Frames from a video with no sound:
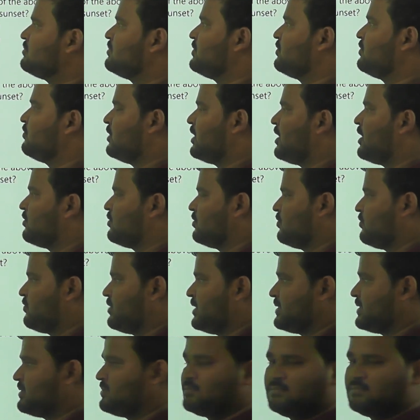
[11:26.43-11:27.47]
We have to
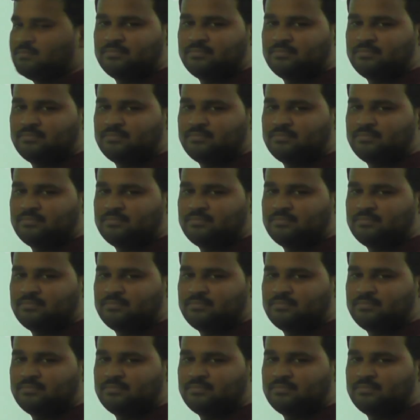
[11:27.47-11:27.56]
find.